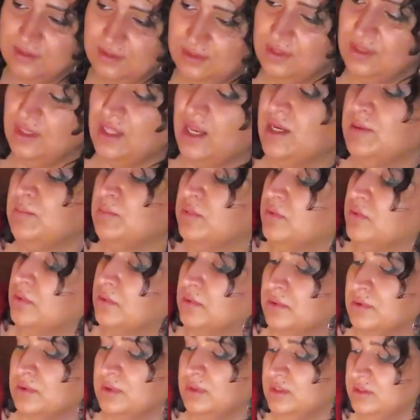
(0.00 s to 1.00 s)
LiPo
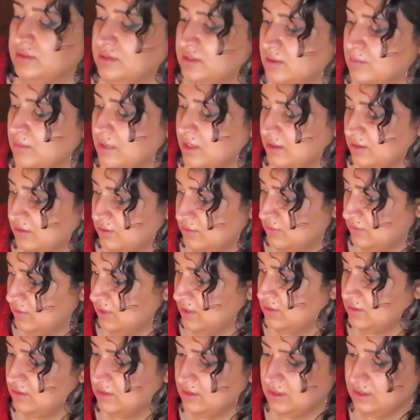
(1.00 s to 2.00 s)
or lithium ion or
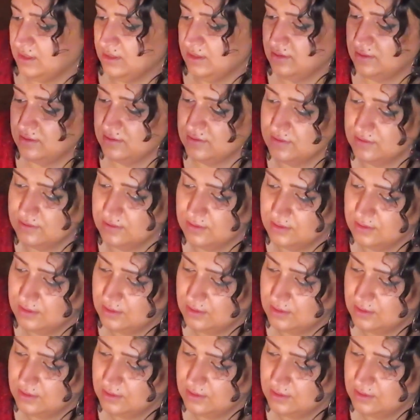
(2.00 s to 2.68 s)
anything like this.